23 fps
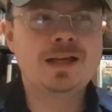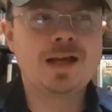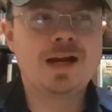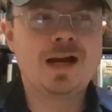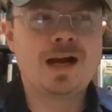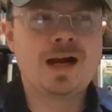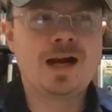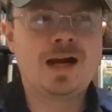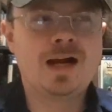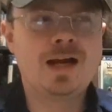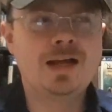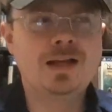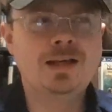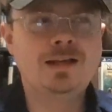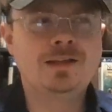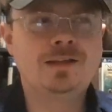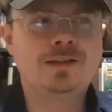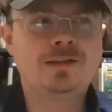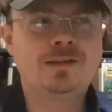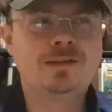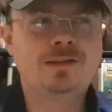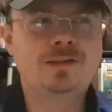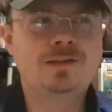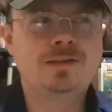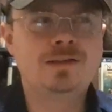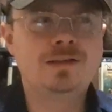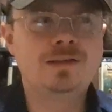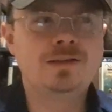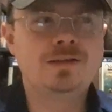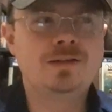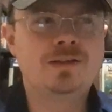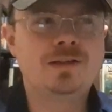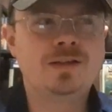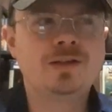I
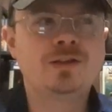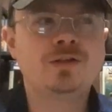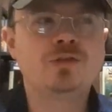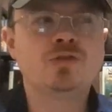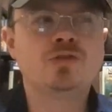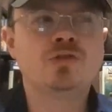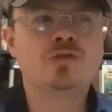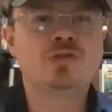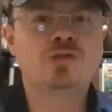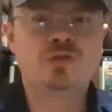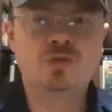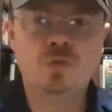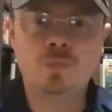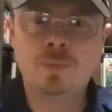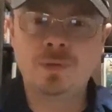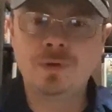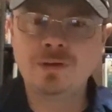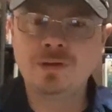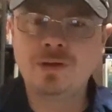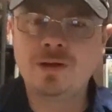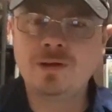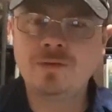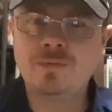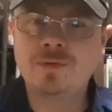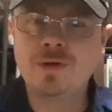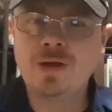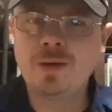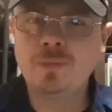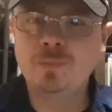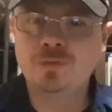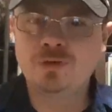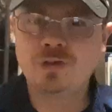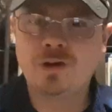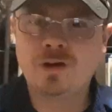didn't super love
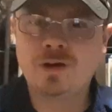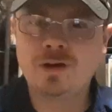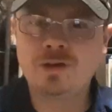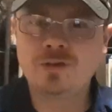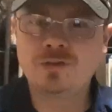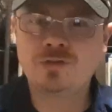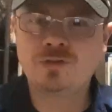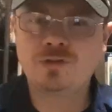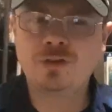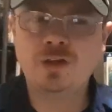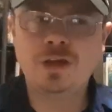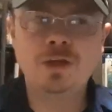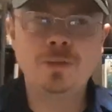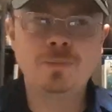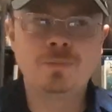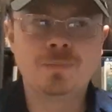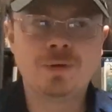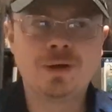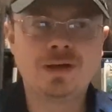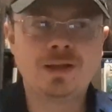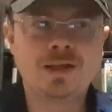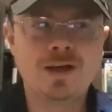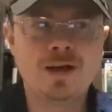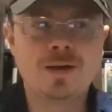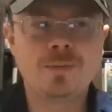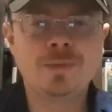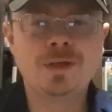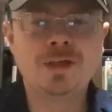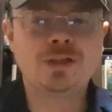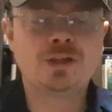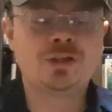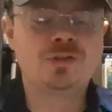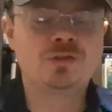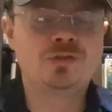Abe's Odyssey, but it got
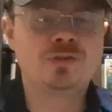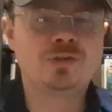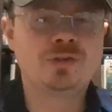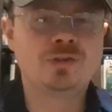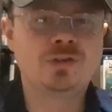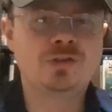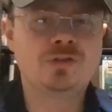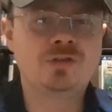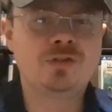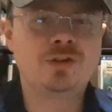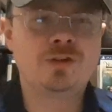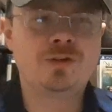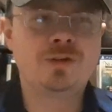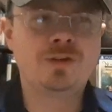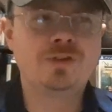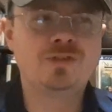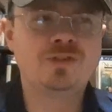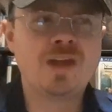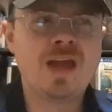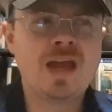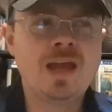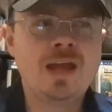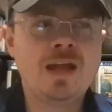me interested in the series.